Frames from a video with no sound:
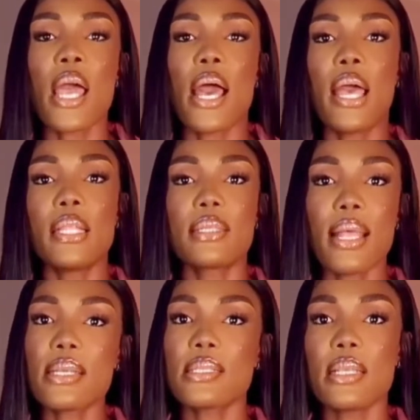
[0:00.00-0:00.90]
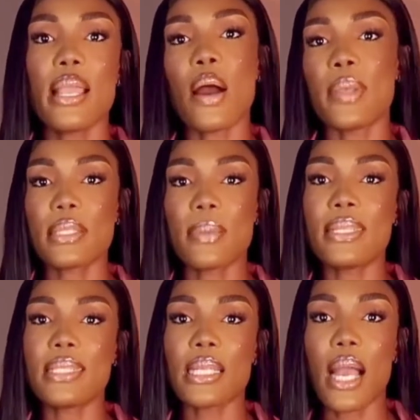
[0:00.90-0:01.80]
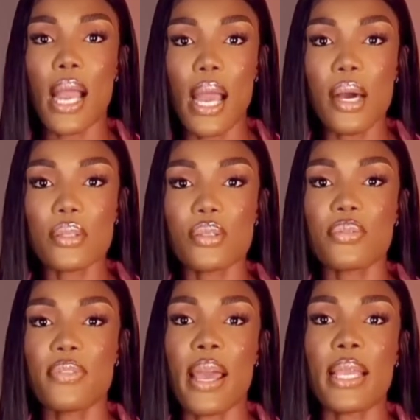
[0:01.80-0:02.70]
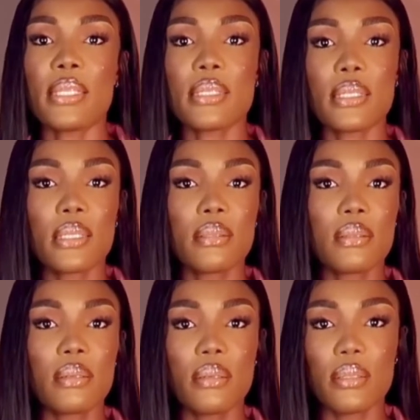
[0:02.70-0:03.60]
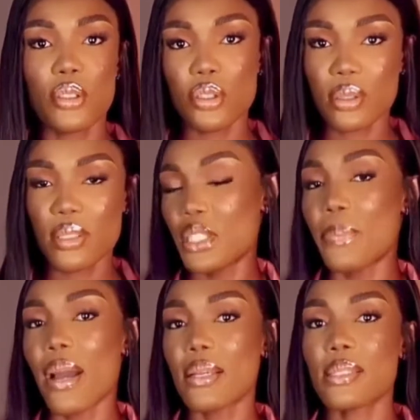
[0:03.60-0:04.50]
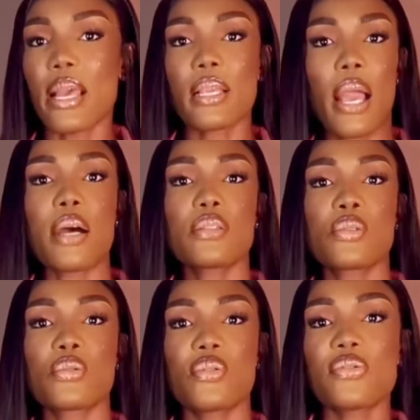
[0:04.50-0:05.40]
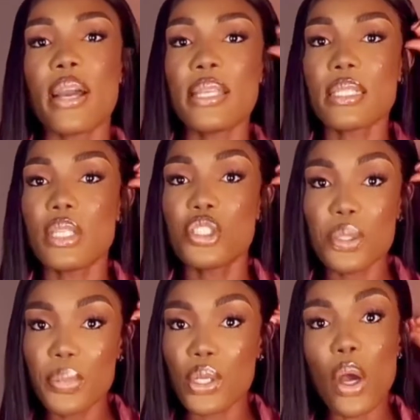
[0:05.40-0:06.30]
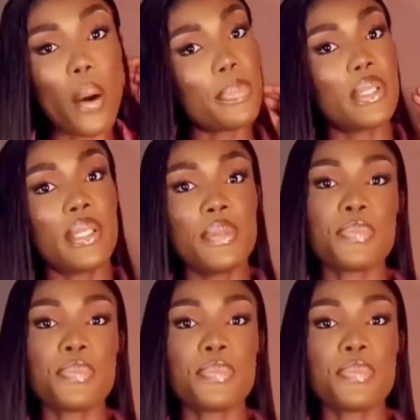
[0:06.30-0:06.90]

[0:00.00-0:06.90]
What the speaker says: And lastly, I'll be explaining how to find shippers, like how to find a shipping company.